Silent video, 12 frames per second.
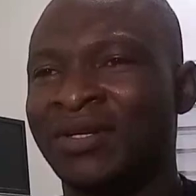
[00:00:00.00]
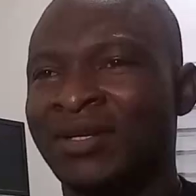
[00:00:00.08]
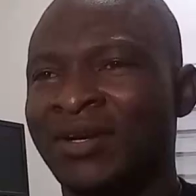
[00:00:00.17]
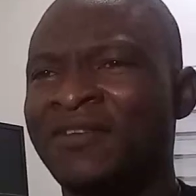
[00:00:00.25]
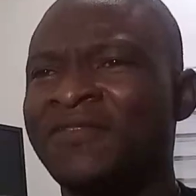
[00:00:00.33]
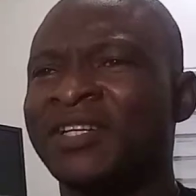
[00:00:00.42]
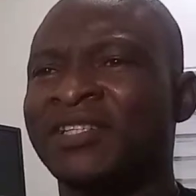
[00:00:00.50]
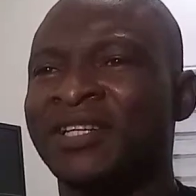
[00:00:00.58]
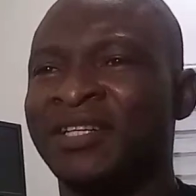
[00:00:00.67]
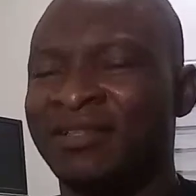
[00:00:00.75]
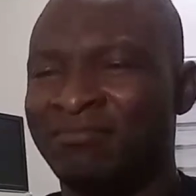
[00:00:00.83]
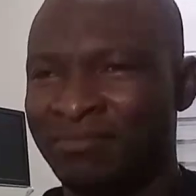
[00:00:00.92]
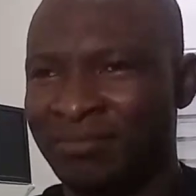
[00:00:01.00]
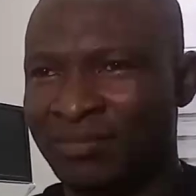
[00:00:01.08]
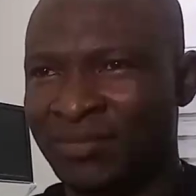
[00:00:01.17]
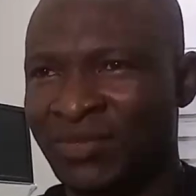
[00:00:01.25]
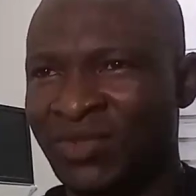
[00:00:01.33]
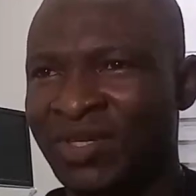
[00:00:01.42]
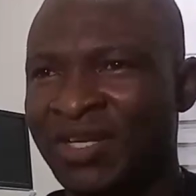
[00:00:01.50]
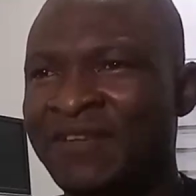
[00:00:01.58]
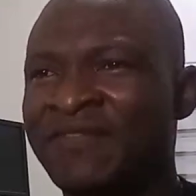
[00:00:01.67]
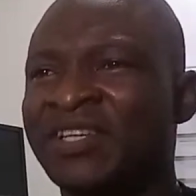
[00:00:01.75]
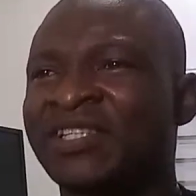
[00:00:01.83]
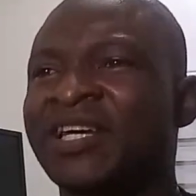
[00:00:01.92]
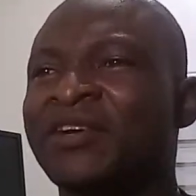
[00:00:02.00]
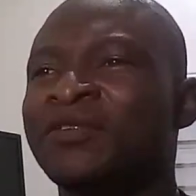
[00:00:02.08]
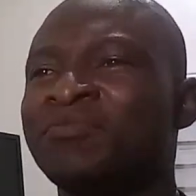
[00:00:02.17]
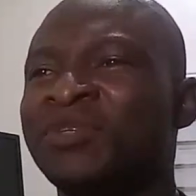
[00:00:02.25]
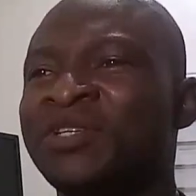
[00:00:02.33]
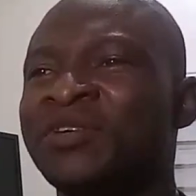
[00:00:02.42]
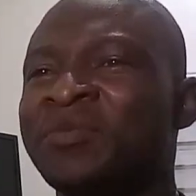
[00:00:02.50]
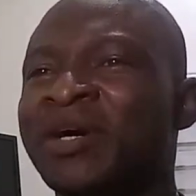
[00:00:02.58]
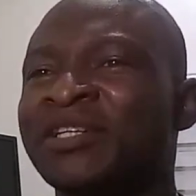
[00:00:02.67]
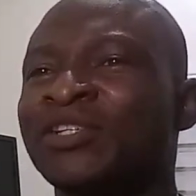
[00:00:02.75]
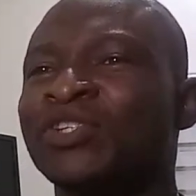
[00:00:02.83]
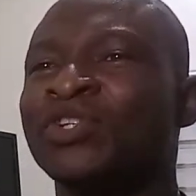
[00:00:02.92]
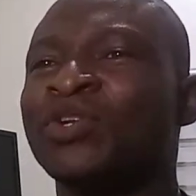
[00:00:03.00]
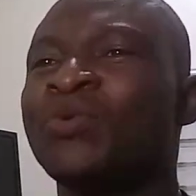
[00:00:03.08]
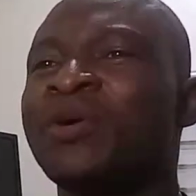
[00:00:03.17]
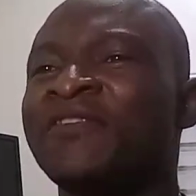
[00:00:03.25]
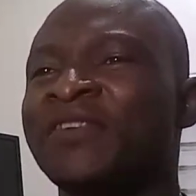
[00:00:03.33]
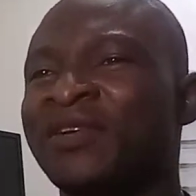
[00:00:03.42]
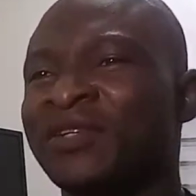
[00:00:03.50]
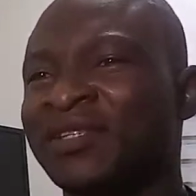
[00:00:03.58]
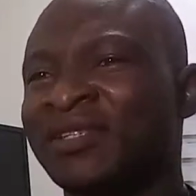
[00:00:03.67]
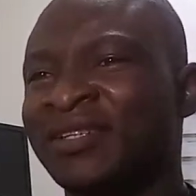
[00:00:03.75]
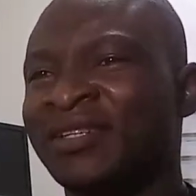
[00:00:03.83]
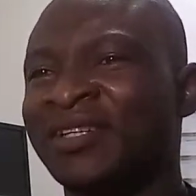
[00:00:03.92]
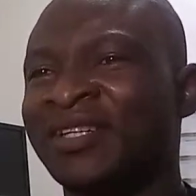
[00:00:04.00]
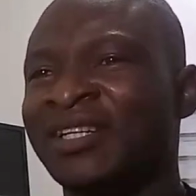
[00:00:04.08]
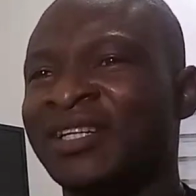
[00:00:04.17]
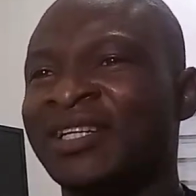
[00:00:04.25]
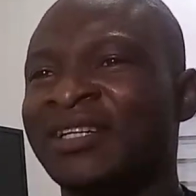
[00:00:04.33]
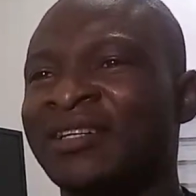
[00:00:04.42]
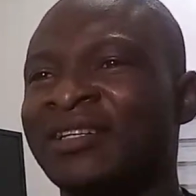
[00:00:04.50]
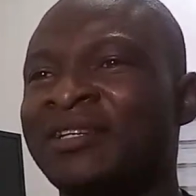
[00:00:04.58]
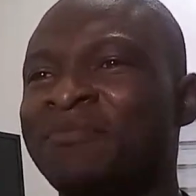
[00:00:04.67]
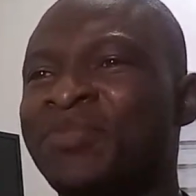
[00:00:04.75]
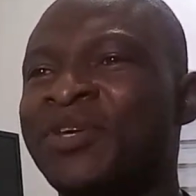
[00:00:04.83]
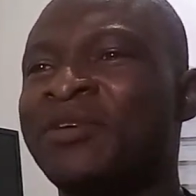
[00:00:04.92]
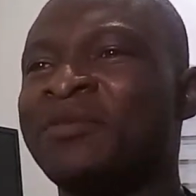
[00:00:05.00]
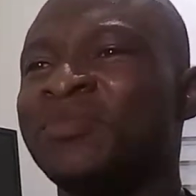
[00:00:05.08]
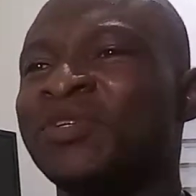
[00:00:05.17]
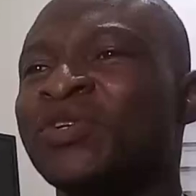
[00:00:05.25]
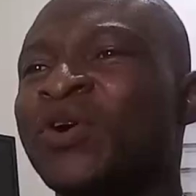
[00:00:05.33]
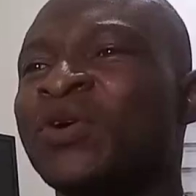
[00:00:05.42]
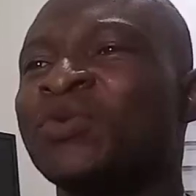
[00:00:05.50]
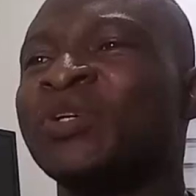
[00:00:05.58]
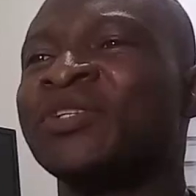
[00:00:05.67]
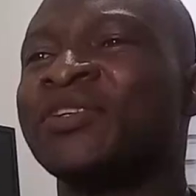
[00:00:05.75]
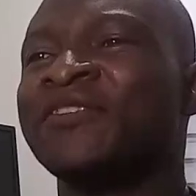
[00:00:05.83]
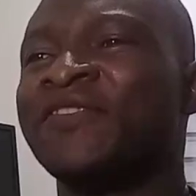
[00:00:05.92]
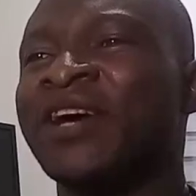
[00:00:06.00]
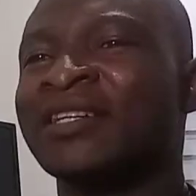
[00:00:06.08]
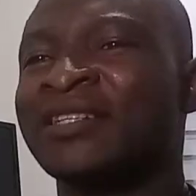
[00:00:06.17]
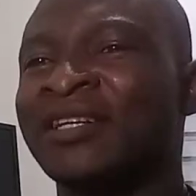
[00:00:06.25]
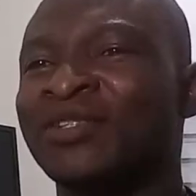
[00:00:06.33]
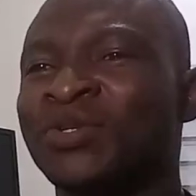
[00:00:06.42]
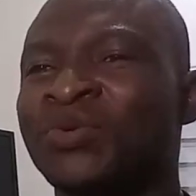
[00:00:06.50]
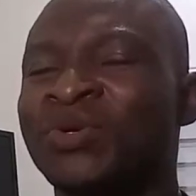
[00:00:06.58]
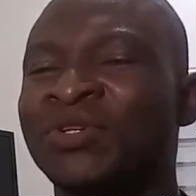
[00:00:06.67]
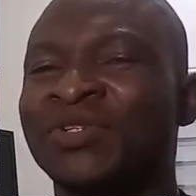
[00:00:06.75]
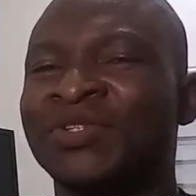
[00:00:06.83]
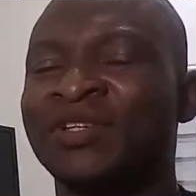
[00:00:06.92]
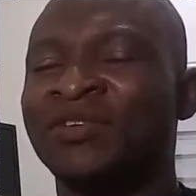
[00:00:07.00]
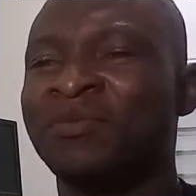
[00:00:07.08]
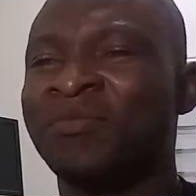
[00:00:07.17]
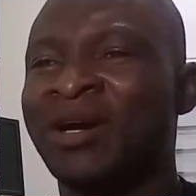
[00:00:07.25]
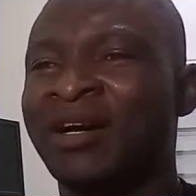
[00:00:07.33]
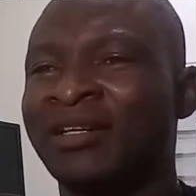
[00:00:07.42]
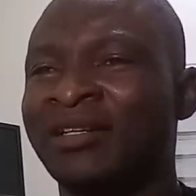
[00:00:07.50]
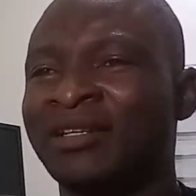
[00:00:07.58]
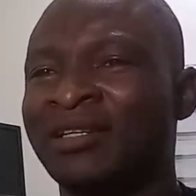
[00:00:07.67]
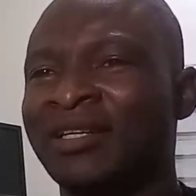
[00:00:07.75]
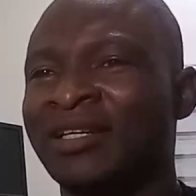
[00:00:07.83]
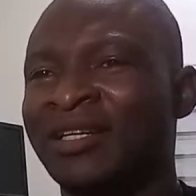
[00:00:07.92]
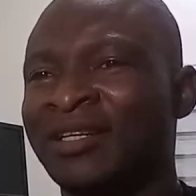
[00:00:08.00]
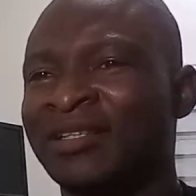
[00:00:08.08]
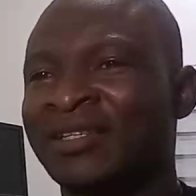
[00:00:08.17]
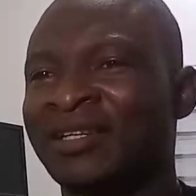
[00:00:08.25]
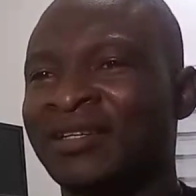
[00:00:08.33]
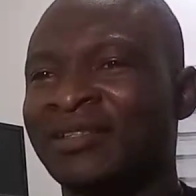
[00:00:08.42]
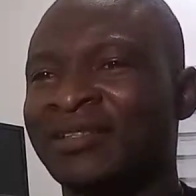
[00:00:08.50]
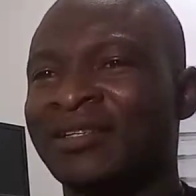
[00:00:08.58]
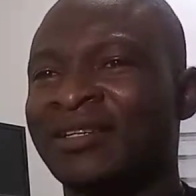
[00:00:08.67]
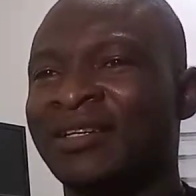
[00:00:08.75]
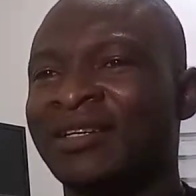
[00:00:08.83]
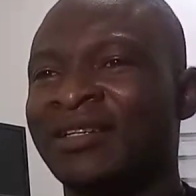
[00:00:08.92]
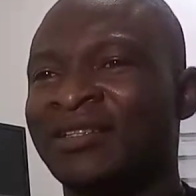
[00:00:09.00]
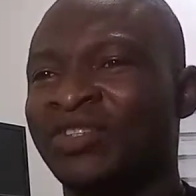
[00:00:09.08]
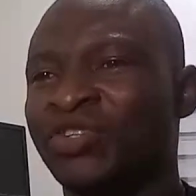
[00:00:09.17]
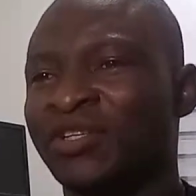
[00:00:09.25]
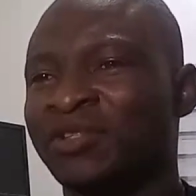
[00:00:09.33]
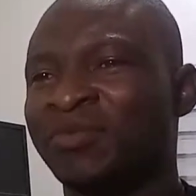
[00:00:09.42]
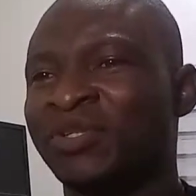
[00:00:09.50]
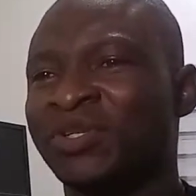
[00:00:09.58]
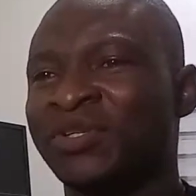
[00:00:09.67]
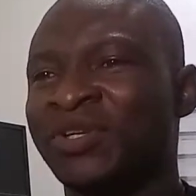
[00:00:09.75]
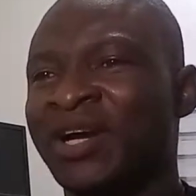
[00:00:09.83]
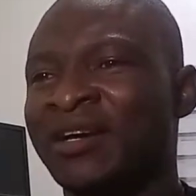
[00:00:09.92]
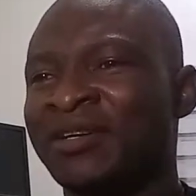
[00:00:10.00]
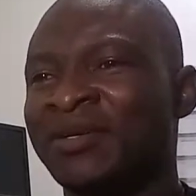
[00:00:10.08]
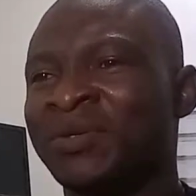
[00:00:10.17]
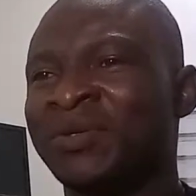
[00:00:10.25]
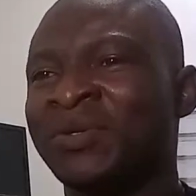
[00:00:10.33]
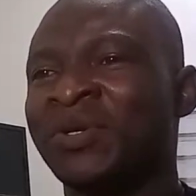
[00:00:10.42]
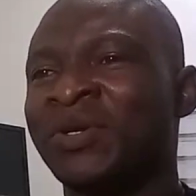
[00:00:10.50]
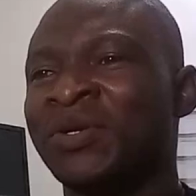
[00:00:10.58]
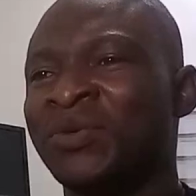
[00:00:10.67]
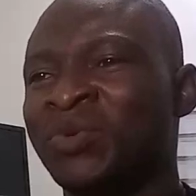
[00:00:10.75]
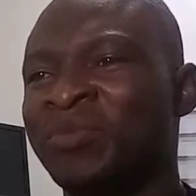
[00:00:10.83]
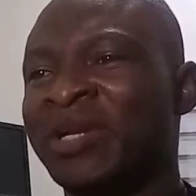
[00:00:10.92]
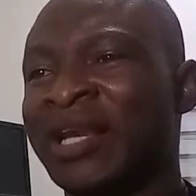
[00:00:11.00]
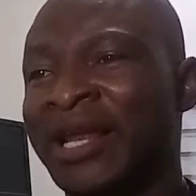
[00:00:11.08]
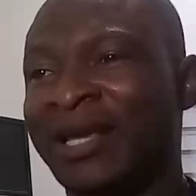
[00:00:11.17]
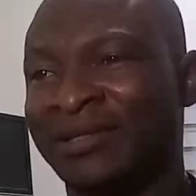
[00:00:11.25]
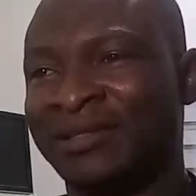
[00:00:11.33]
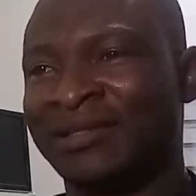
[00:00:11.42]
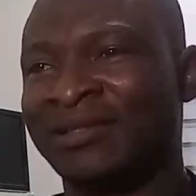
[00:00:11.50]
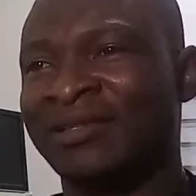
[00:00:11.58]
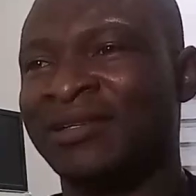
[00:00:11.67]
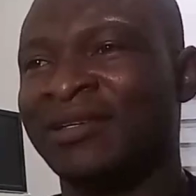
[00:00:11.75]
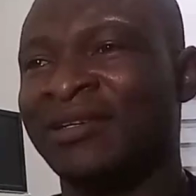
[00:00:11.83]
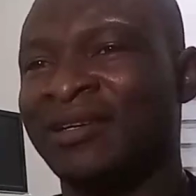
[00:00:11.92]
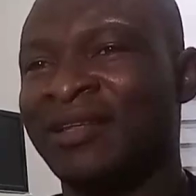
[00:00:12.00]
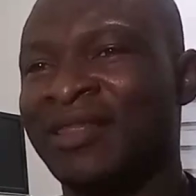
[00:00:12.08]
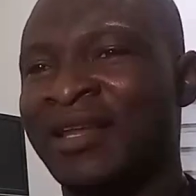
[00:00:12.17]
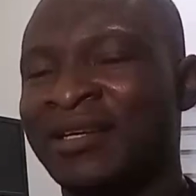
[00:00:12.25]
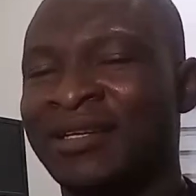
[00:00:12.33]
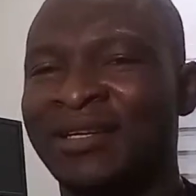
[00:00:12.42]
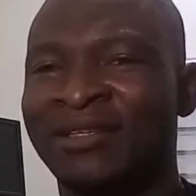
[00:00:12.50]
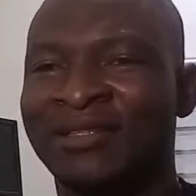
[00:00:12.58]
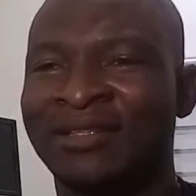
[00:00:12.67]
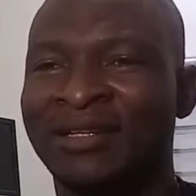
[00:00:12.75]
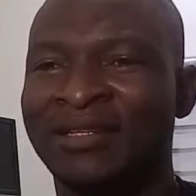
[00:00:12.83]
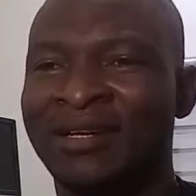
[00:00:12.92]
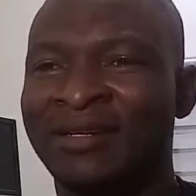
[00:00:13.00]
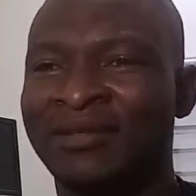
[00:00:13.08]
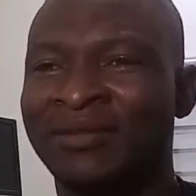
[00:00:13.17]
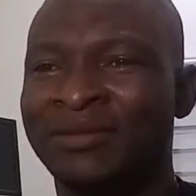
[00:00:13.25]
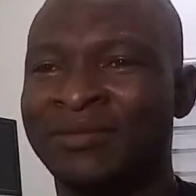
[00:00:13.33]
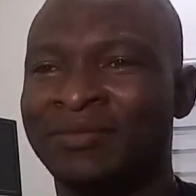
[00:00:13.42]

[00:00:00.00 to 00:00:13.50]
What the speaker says: Conversely, if the second medium has a slower velocity, the beam is always refracted towards the normal incidence. The transmission angle will be less than the incident angle.